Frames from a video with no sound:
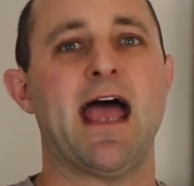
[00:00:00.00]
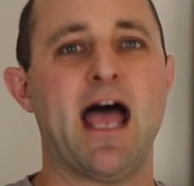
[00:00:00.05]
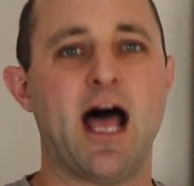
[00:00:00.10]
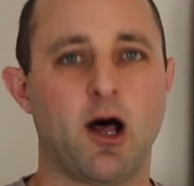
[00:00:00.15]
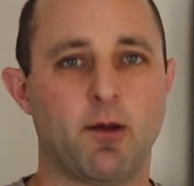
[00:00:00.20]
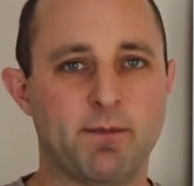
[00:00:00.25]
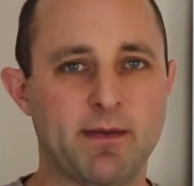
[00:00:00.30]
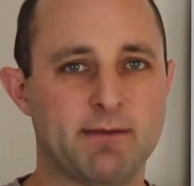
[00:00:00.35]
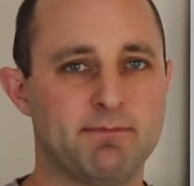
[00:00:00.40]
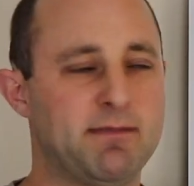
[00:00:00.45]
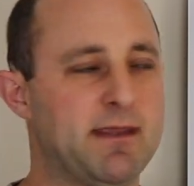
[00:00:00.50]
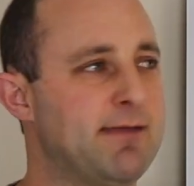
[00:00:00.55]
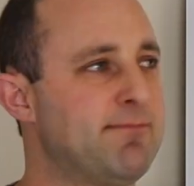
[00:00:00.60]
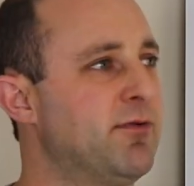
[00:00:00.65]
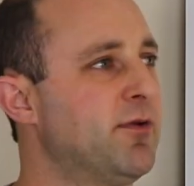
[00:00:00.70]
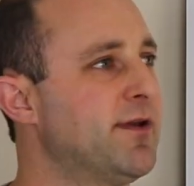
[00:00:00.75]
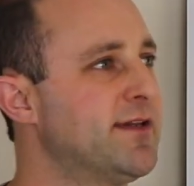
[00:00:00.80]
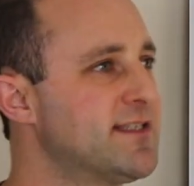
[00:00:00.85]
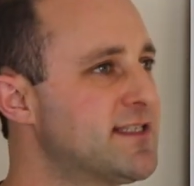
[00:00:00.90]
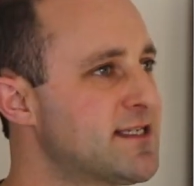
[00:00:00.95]
helping
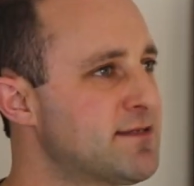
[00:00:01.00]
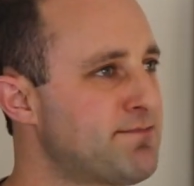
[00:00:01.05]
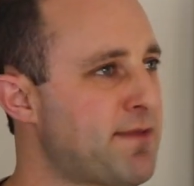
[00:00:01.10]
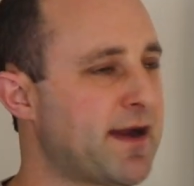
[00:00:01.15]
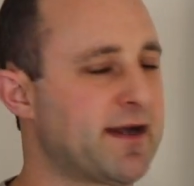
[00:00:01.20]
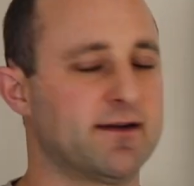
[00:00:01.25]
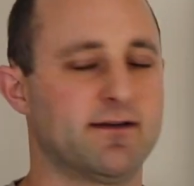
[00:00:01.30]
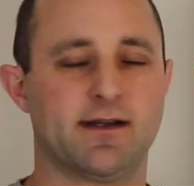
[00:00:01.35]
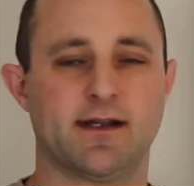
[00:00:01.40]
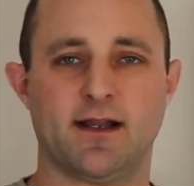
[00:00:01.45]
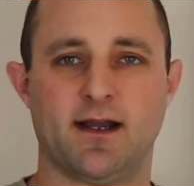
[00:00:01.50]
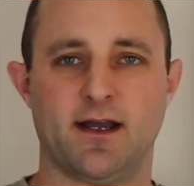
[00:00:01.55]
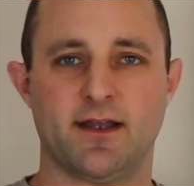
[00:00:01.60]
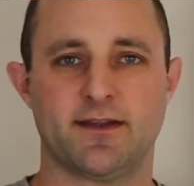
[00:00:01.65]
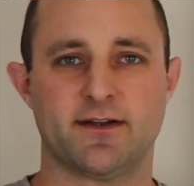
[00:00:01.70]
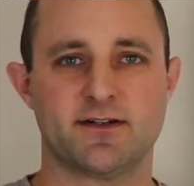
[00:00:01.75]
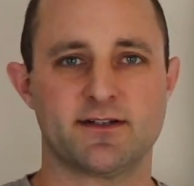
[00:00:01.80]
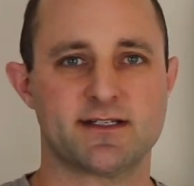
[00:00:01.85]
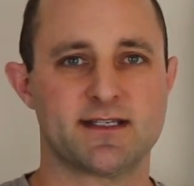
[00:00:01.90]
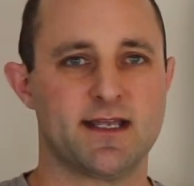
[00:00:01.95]
people, inspiring
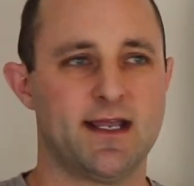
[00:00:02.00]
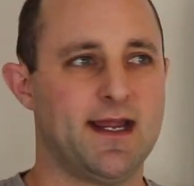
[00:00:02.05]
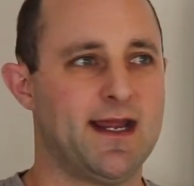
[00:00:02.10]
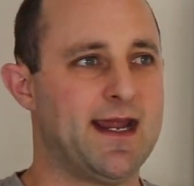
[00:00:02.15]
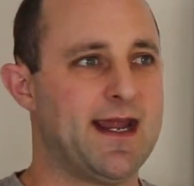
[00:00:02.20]
others,